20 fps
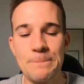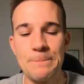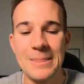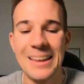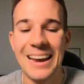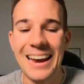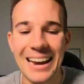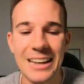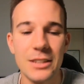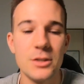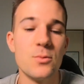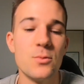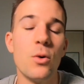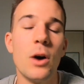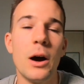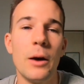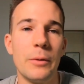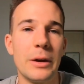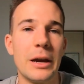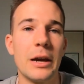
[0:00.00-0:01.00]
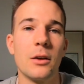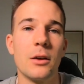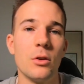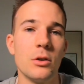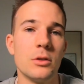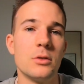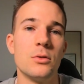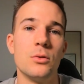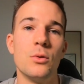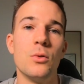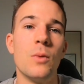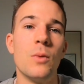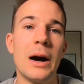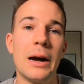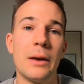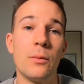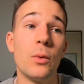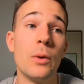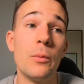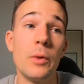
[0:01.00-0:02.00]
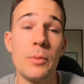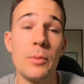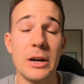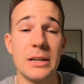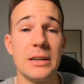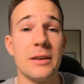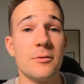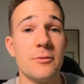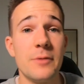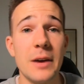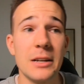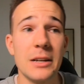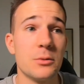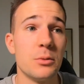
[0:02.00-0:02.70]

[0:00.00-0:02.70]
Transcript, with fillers: hence why we get close to a one. When we break down fats,